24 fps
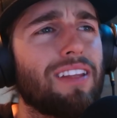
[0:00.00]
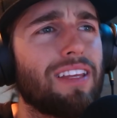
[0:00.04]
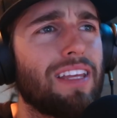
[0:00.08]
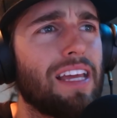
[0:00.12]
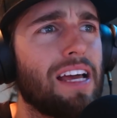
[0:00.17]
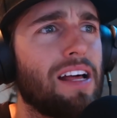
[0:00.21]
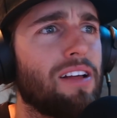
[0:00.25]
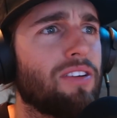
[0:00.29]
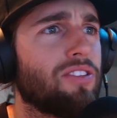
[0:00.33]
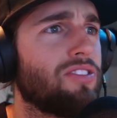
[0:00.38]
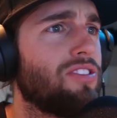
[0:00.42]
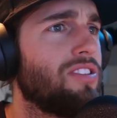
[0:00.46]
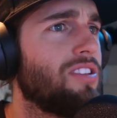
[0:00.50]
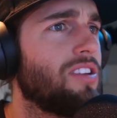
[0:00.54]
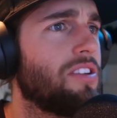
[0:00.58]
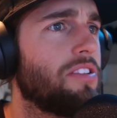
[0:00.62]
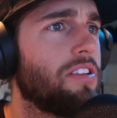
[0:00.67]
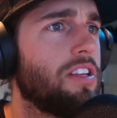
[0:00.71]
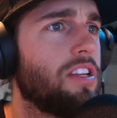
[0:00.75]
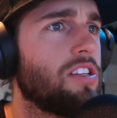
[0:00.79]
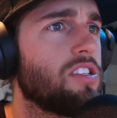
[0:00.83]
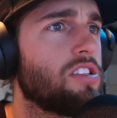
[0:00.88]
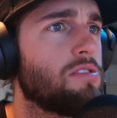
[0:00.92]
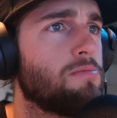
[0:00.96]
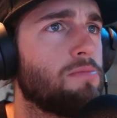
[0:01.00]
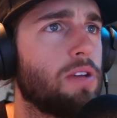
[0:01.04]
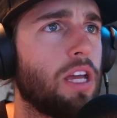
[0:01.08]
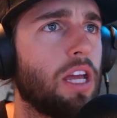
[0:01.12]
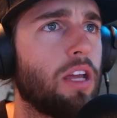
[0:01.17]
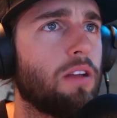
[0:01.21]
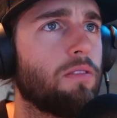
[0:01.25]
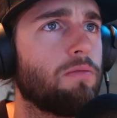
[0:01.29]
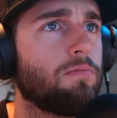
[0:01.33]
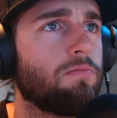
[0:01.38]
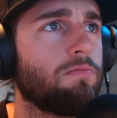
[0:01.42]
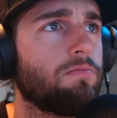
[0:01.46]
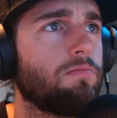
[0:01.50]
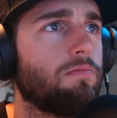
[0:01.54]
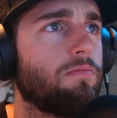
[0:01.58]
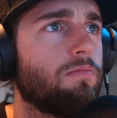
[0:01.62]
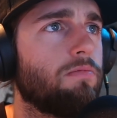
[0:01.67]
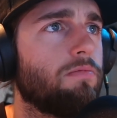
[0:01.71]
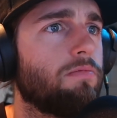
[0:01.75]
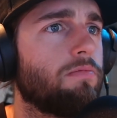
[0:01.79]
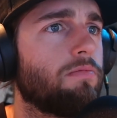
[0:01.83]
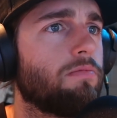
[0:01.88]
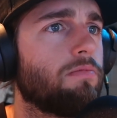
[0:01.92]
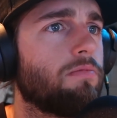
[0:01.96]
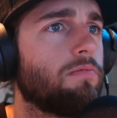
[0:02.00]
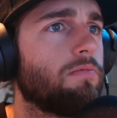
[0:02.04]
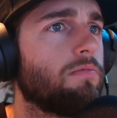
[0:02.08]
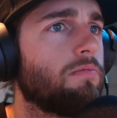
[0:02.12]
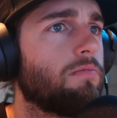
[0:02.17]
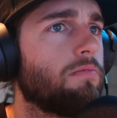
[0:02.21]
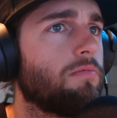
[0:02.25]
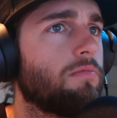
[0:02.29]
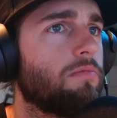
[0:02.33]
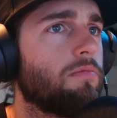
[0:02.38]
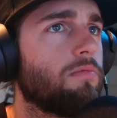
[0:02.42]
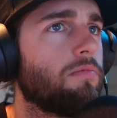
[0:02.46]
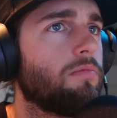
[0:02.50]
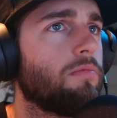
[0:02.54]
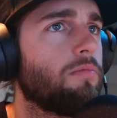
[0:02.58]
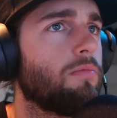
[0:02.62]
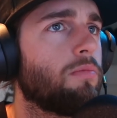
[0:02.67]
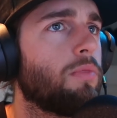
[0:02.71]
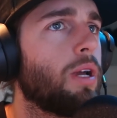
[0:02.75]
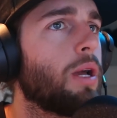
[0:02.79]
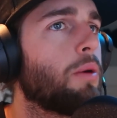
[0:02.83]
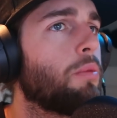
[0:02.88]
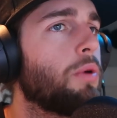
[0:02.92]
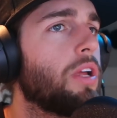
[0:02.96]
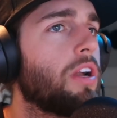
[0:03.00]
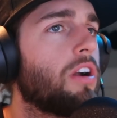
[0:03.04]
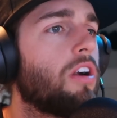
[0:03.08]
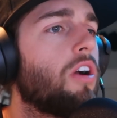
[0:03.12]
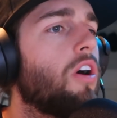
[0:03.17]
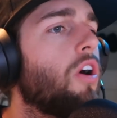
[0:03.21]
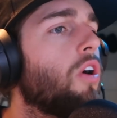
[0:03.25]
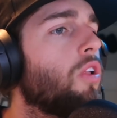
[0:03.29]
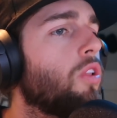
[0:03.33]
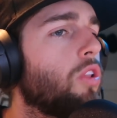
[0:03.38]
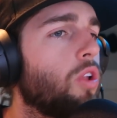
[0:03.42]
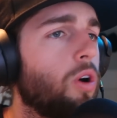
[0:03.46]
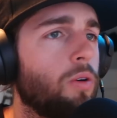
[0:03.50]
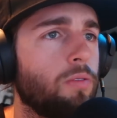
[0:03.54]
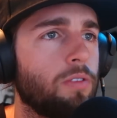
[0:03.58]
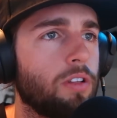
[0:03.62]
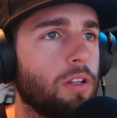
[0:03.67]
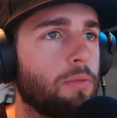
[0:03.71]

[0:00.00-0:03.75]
the Galaxy on the engine bay. Man, we are all over